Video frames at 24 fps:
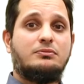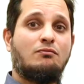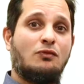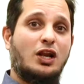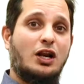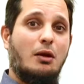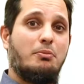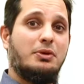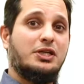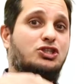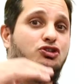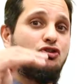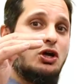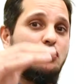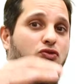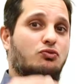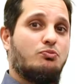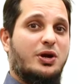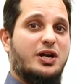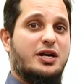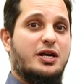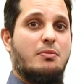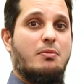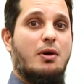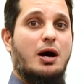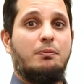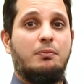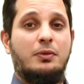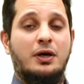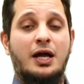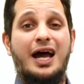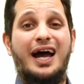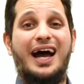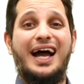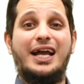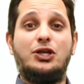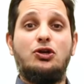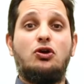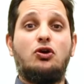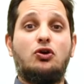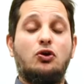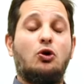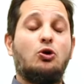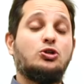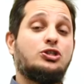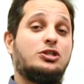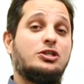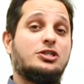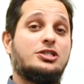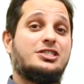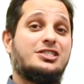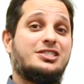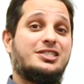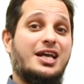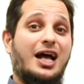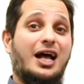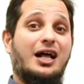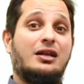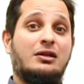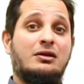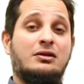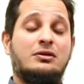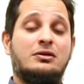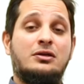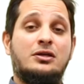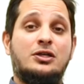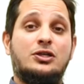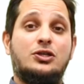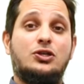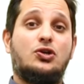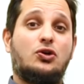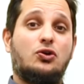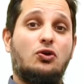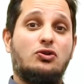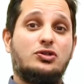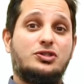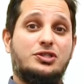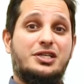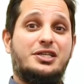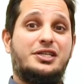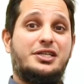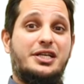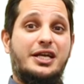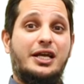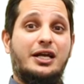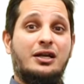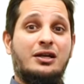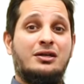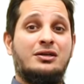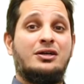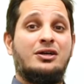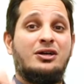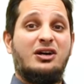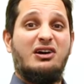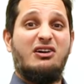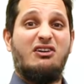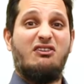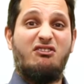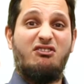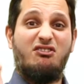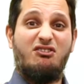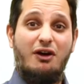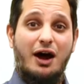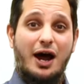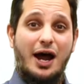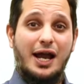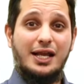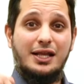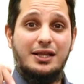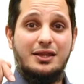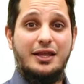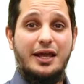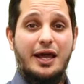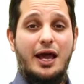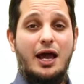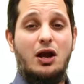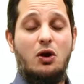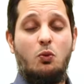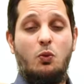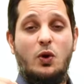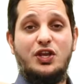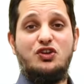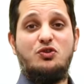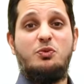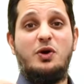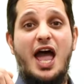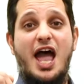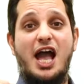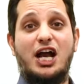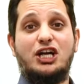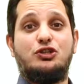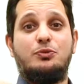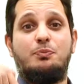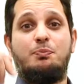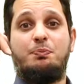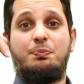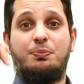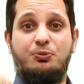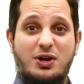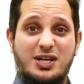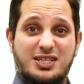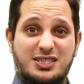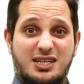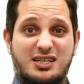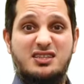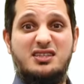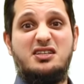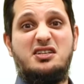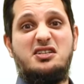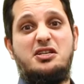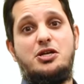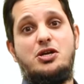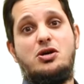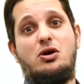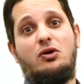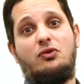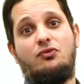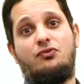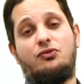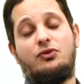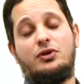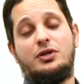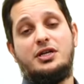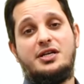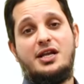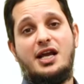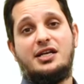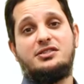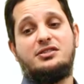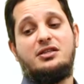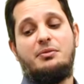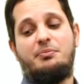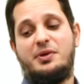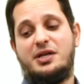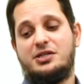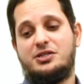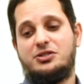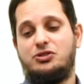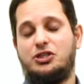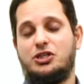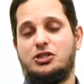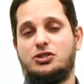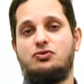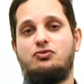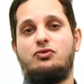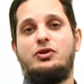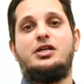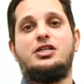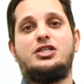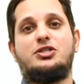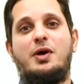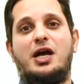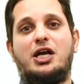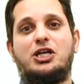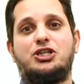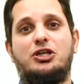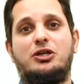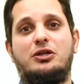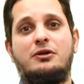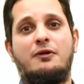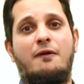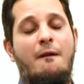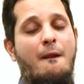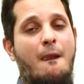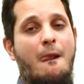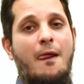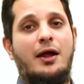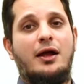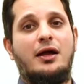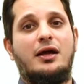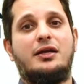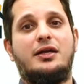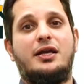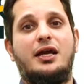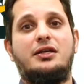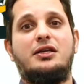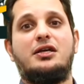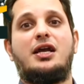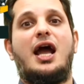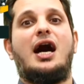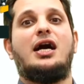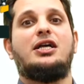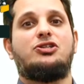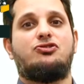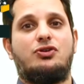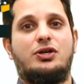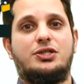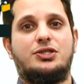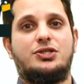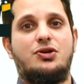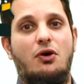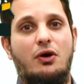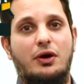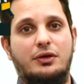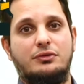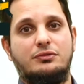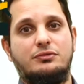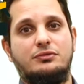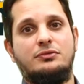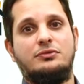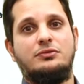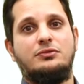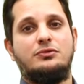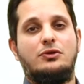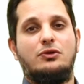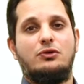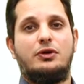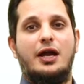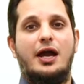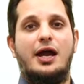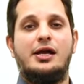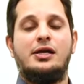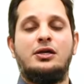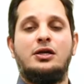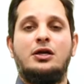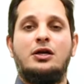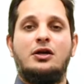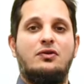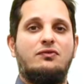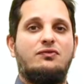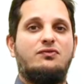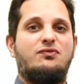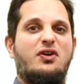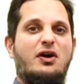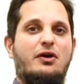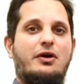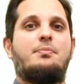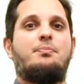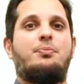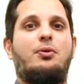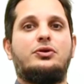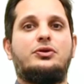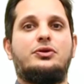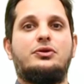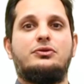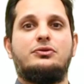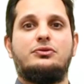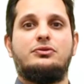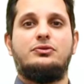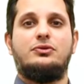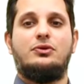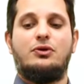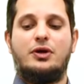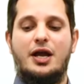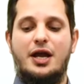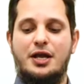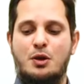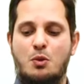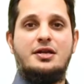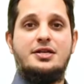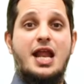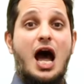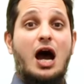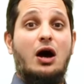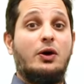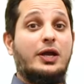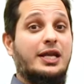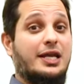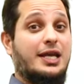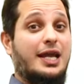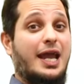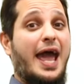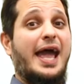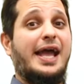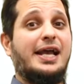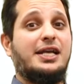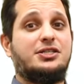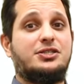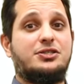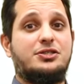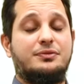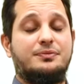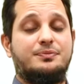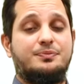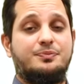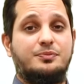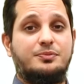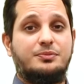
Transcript: Let me try to bring them up. And you close the sale, you close the deal right there when you actually present the offer. The next step is you just do the inspection, get the contract scored. Okay, very important. Okay, now in case